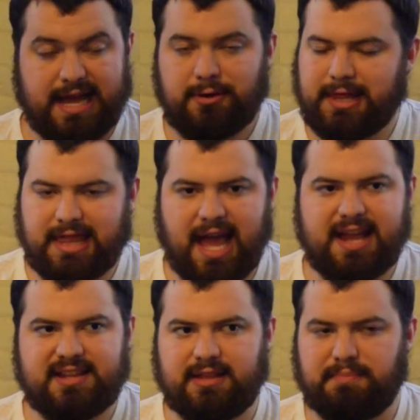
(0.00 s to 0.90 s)
Without
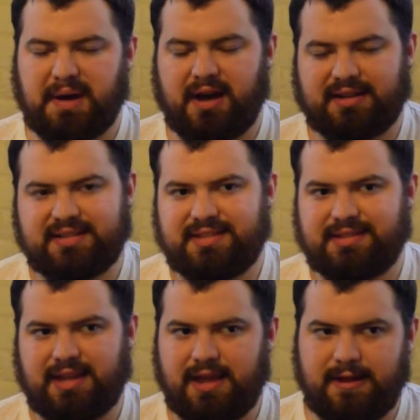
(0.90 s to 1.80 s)
that in the
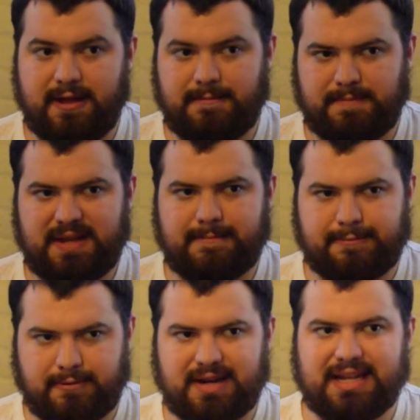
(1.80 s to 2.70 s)
box, it'd
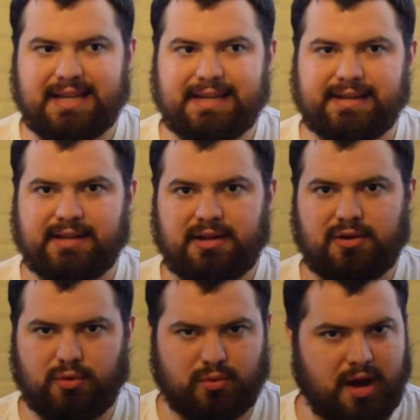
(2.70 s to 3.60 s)
be a pretty
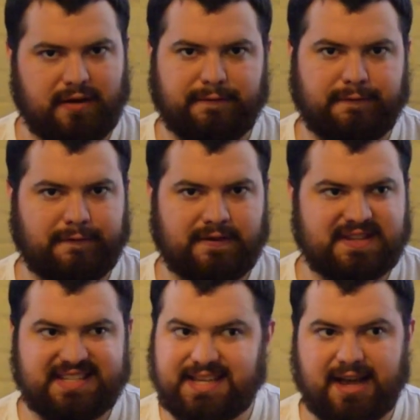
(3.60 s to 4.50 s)

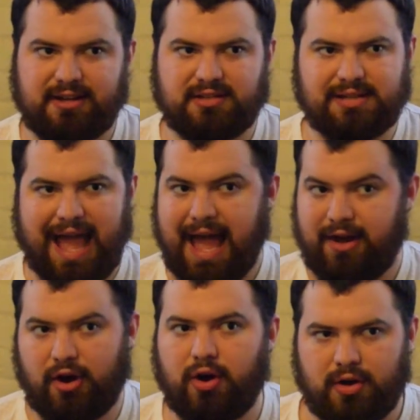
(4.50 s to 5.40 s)
rough sell
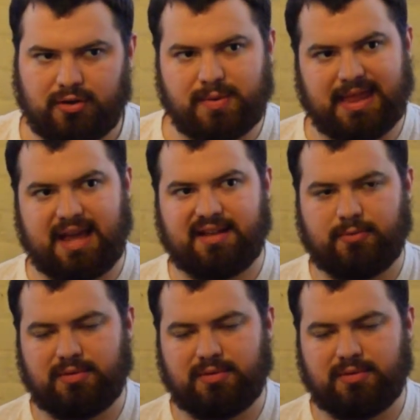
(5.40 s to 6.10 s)
at all.